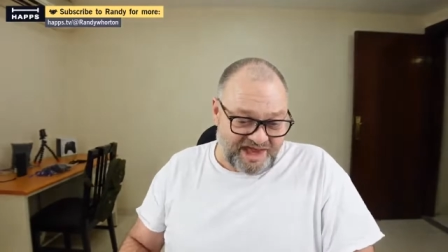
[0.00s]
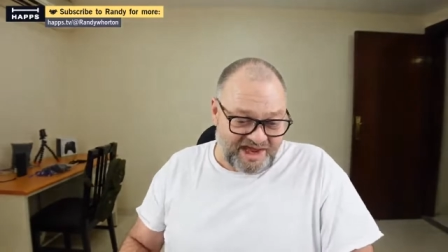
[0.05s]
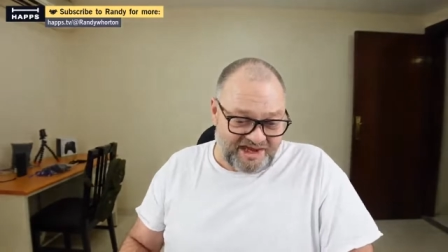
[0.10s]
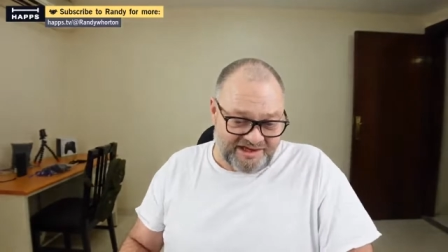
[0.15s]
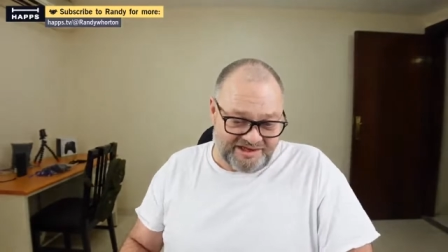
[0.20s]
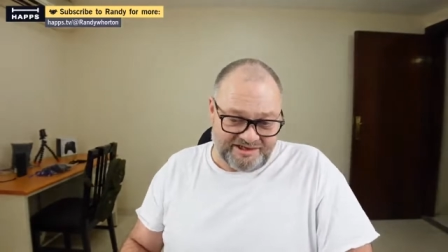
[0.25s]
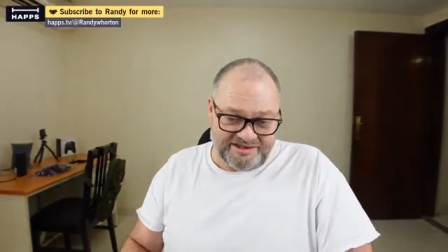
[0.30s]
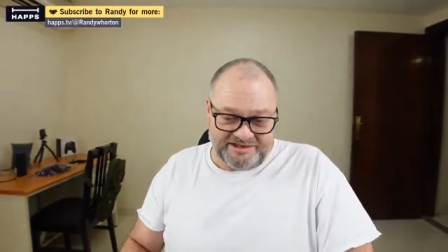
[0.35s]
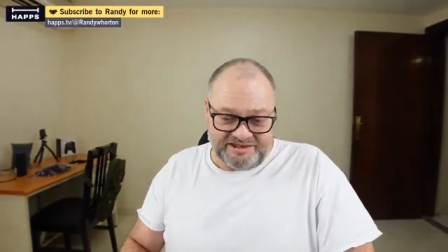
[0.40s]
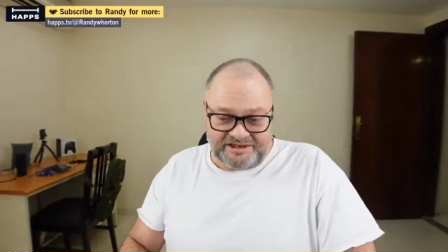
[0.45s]
I
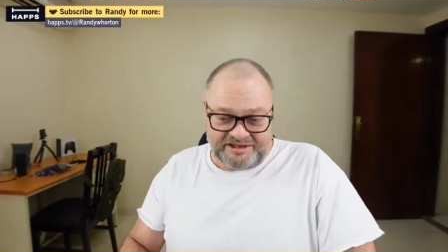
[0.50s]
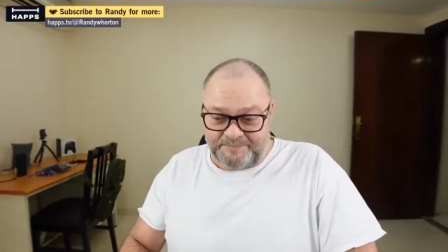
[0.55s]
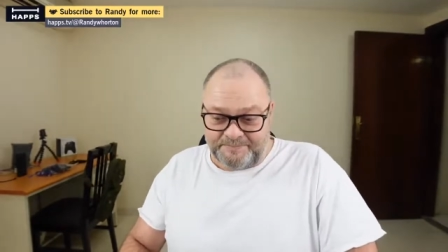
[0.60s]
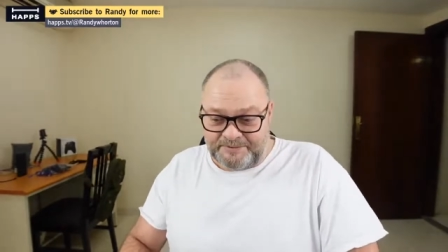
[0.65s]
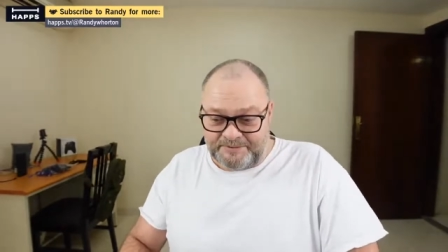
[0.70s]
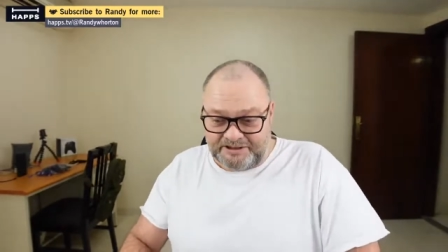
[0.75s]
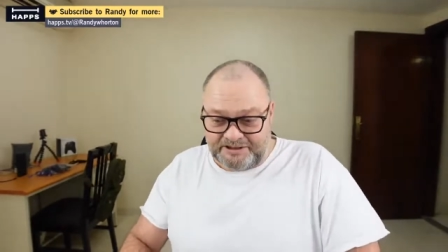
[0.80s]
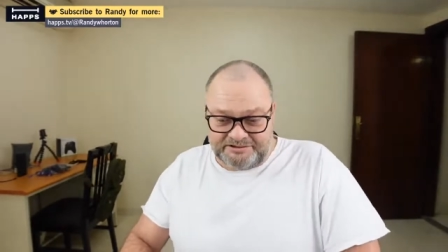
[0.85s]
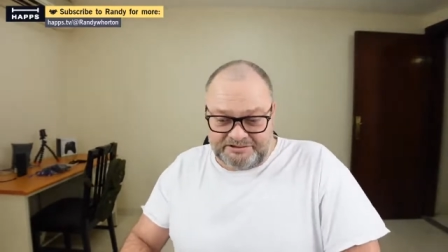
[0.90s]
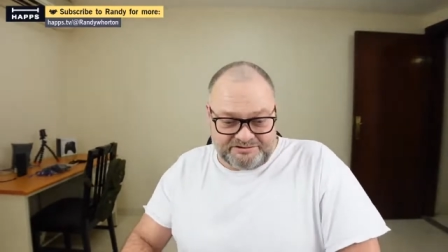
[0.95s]
ain't gonna
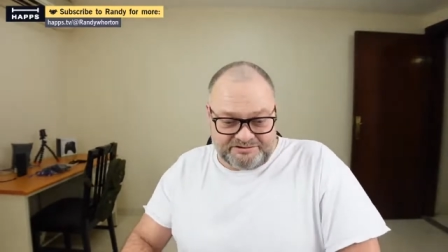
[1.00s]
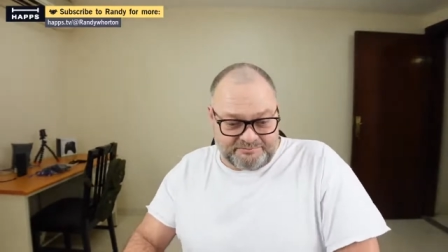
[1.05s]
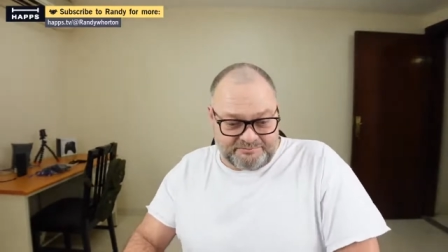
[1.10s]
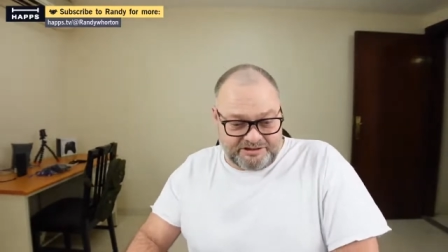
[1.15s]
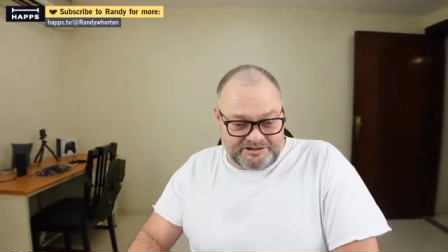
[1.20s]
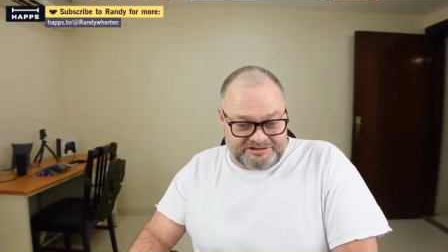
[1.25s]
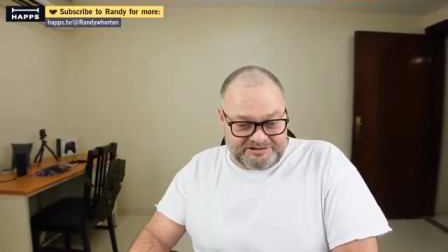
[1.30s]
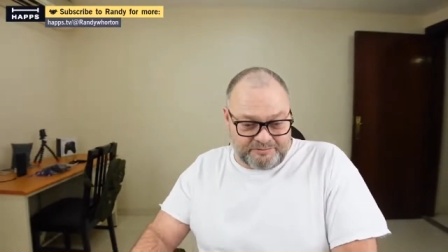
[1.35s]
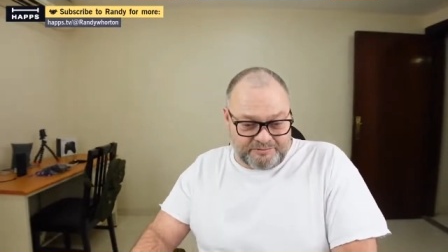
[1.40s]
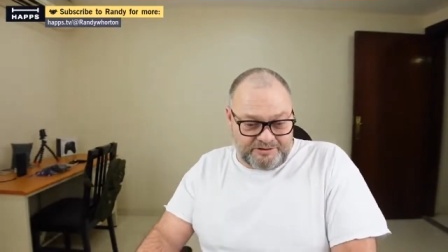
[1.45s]
complain too
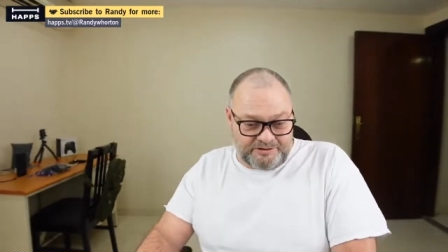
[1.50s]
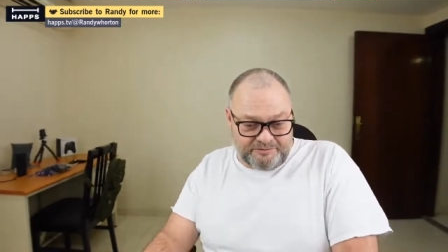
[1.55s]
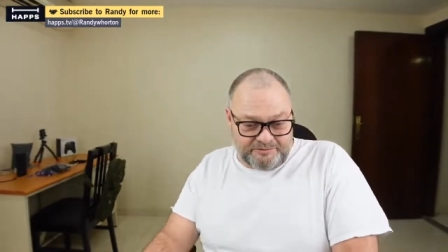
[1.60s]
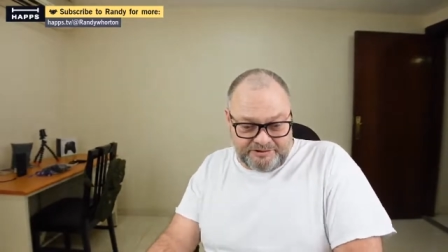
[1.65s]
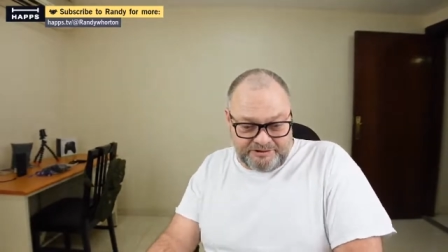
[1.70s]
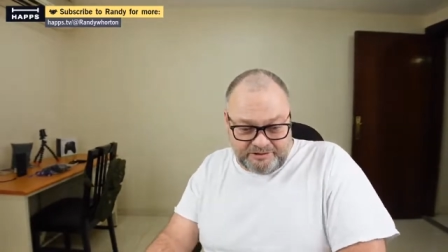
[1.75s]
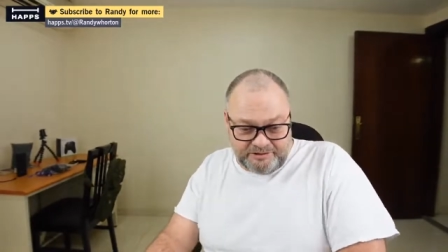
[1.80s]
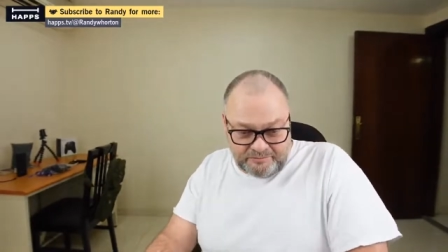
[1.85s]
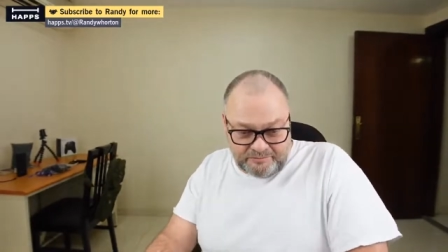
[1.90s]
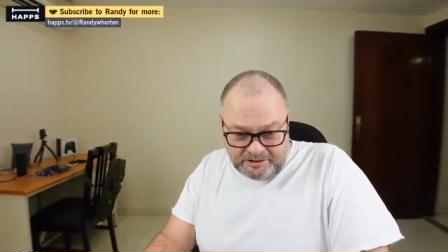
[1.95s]
much. We
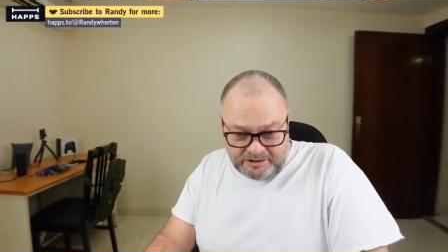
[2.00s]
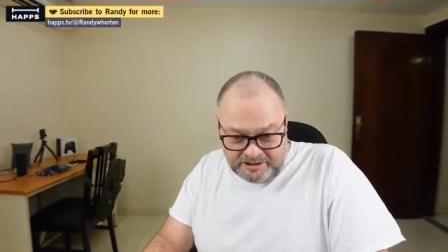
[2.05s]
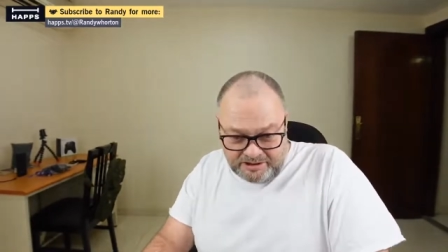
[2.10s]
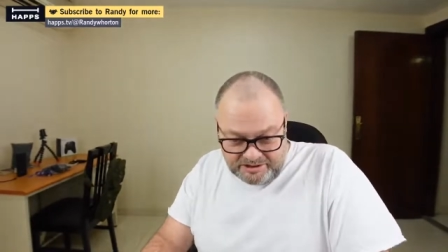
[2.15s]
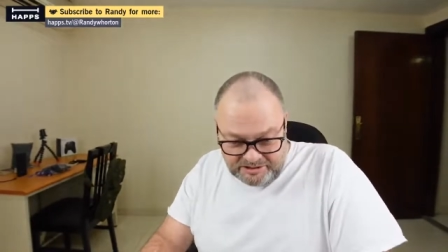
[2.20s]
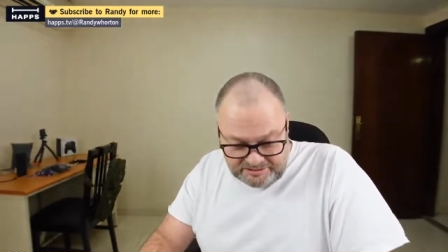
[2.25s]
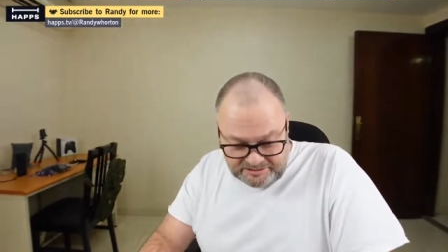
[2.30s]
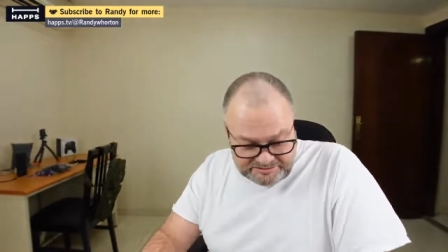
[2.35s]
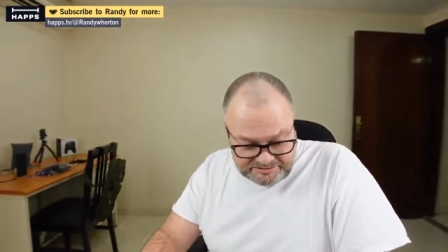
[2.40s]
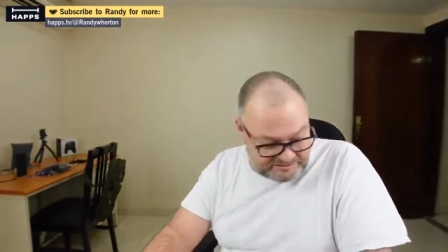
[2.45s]
already know what it
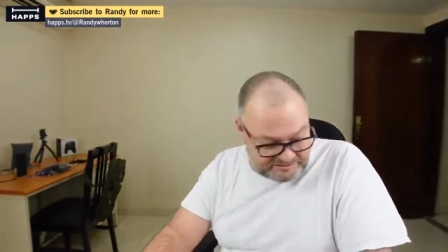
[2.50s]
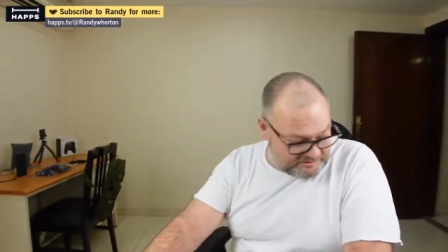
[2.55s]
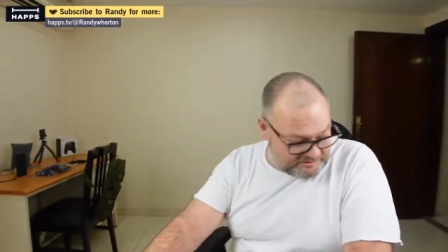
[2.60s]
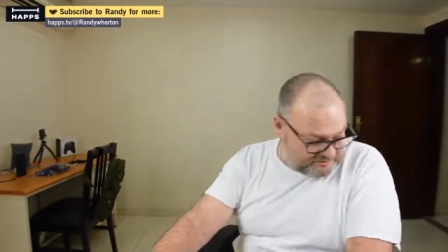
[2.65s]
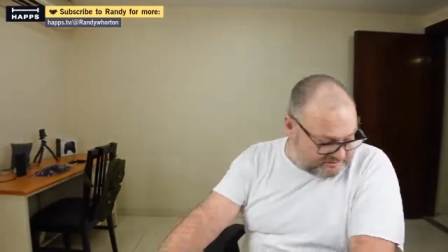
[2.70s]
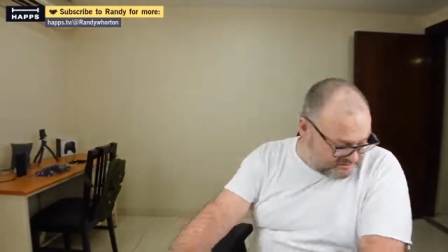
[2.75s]
is.